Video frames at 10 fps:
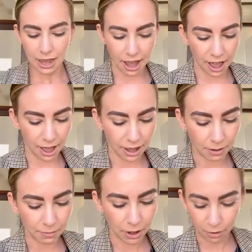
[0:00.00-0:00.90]

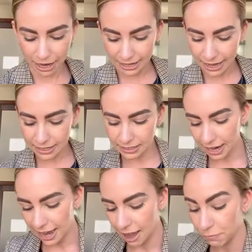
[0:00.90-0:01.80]
Um, all right, next I
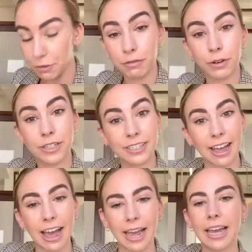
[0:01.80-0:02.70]
have the
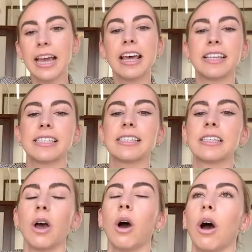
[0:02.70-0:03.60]
Versailles. This is
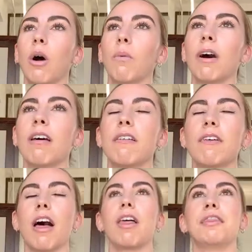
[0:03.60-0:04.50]
one of
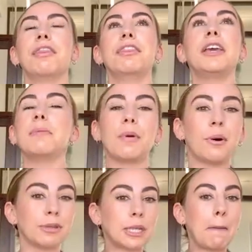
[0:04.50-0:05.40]
the
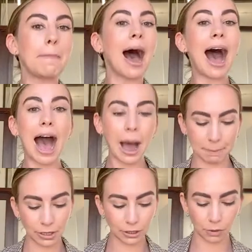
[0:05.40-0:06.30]
most
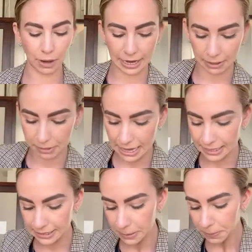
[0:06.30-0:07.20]
popular wedding
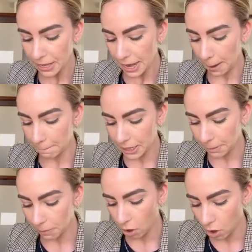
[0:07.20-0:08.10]
bands, and
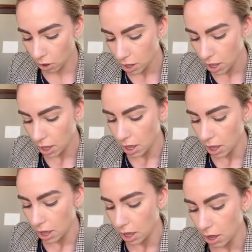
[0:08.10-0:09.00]
people
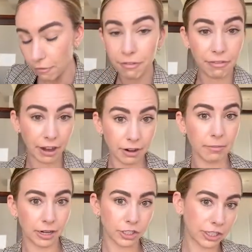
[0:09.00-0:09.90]
very
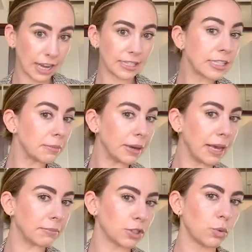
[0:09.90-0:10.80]
much tend to
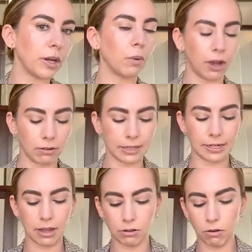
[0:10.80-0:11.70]
debate between white gold and
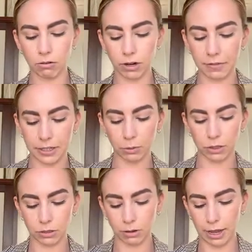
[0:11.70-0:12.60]
yellow gold on this
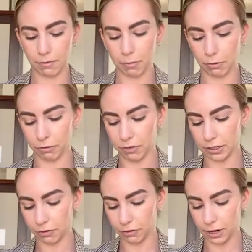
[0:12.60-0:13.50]
one. So I have both of
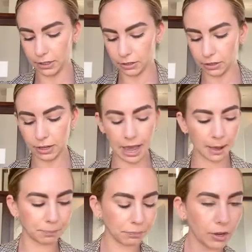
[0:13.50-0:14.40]
us for us to look
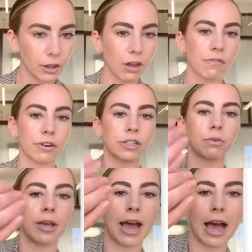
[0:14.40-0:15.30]
at. First,
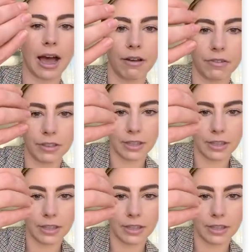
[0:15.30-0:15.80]
we have